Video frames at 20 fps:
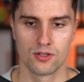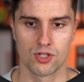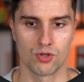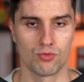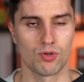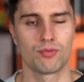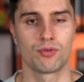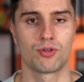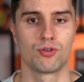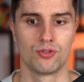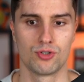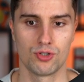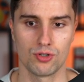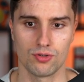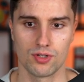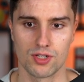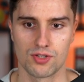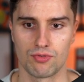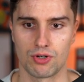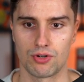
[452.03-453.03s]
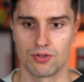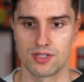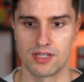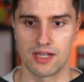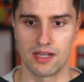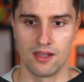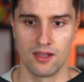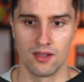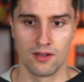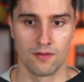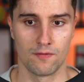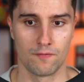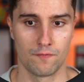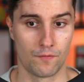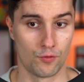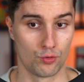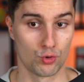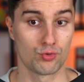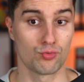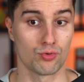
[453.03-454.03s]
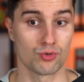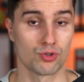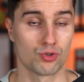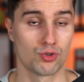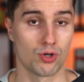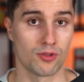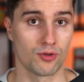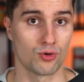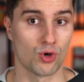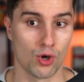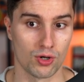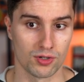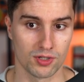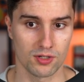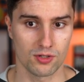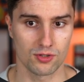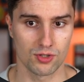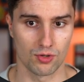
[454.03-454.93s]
So what we could do is we could say, first, we want to draw the content,